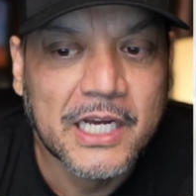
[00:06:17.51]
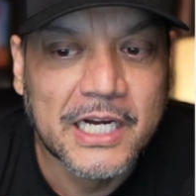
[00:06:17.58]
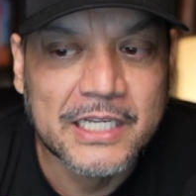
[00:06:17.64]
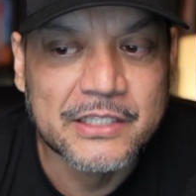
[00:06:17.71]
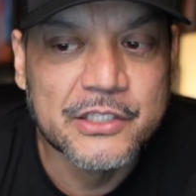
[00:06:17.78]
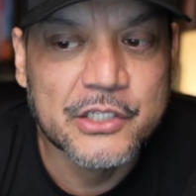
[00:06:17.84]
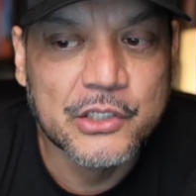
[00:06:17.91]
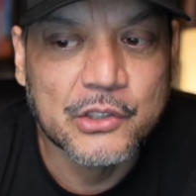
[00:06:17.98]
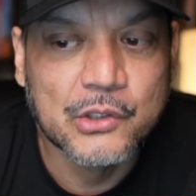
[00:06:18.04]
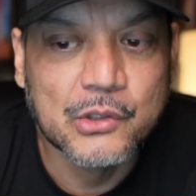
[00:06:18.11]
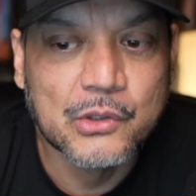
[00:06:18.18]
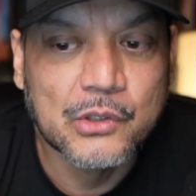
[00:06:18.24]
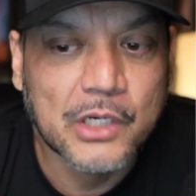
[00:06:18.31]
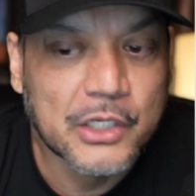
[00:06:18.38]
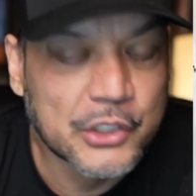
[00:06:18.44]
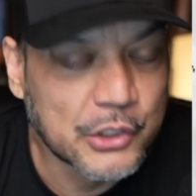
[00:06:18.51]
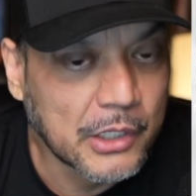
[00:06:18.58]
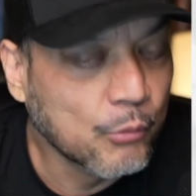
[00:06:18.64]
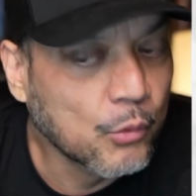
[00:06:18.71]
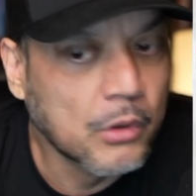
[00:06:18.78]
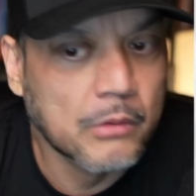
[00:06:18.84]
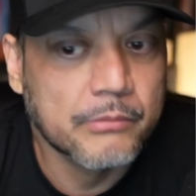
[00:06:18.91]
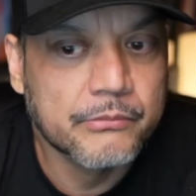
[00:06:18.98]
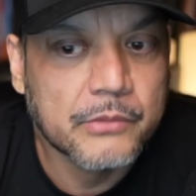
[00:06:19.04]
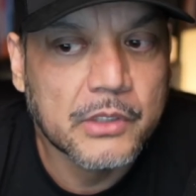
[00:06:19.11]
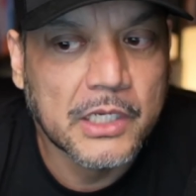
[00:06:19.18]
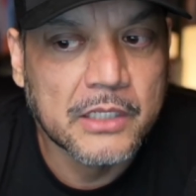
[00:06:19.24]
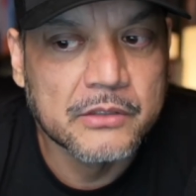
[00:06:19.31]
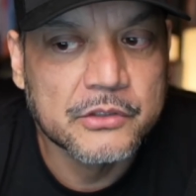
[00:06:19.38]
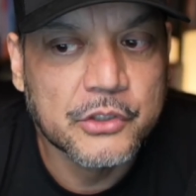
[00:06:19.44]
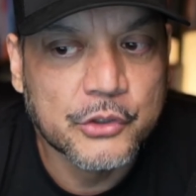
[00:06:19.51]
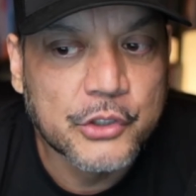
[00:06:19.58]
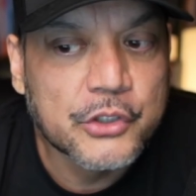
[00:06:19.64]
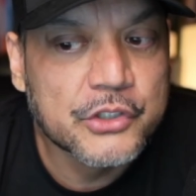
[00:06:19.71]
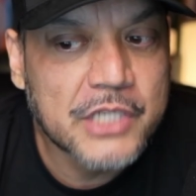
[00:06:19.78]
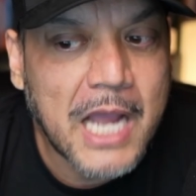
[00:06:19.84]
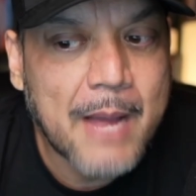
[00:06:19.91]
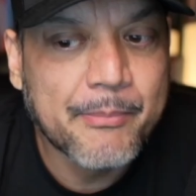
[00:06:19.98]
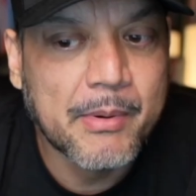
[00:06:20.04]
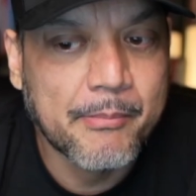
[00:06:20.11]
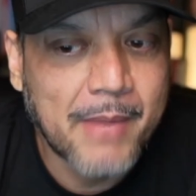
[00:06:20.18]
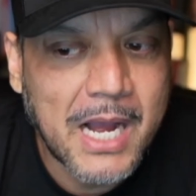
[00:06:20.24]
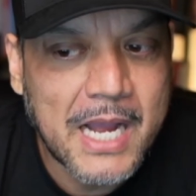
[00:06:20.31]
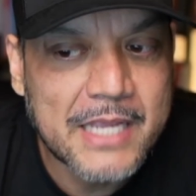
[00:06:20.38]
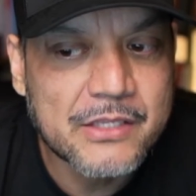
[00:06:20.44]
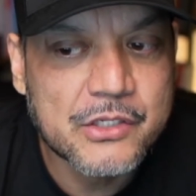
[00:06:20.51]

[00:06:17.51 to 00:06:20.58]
until you're top of mind.